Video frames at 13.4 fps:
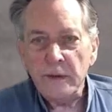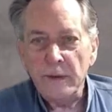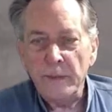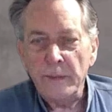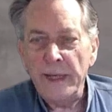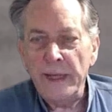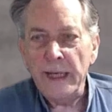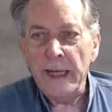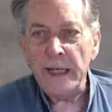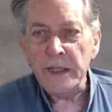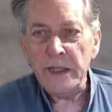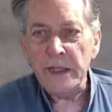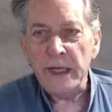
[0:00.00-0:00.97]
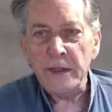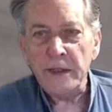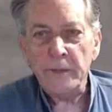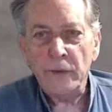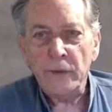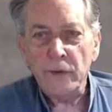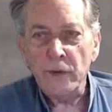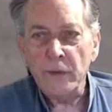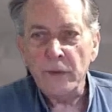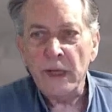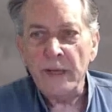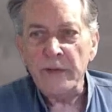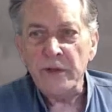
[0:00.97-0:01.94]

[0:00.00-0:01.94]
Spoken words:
the PLSS, Portable Life